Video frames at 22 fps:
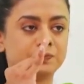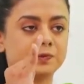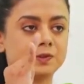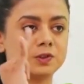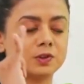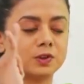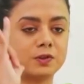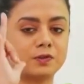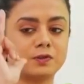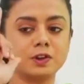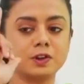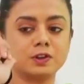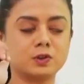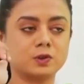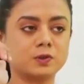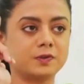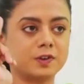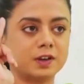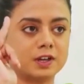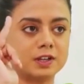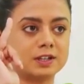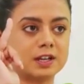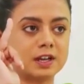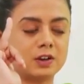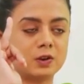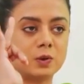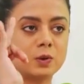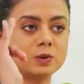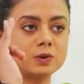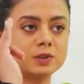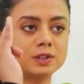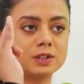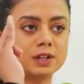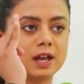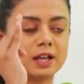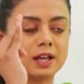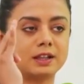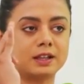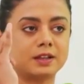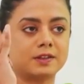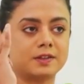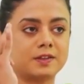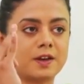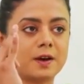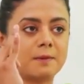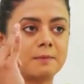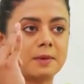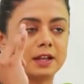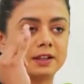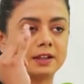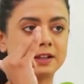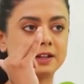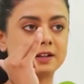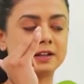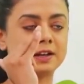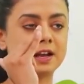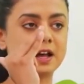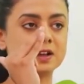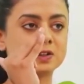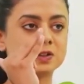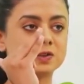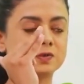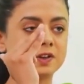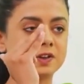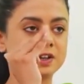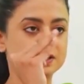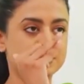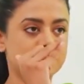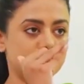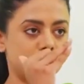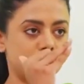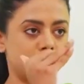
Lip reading: So the first 2 fingers are closed and the thumb and the last 2 fingers are